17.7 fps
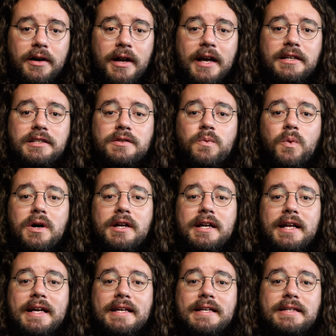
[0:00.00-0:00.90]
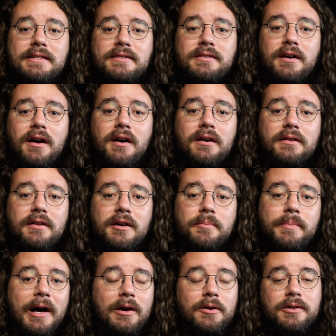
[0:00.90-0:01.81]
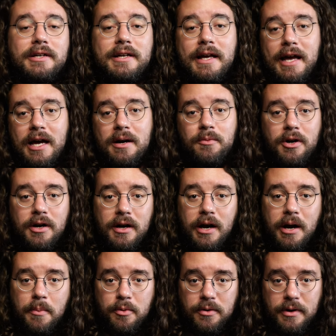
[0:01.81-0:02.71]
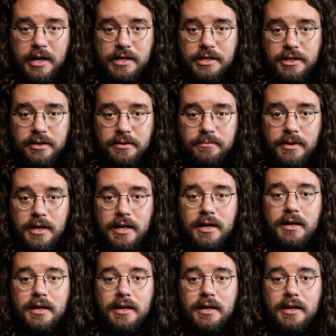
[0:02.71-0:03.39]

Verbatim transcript: Our next one is all about camera operation.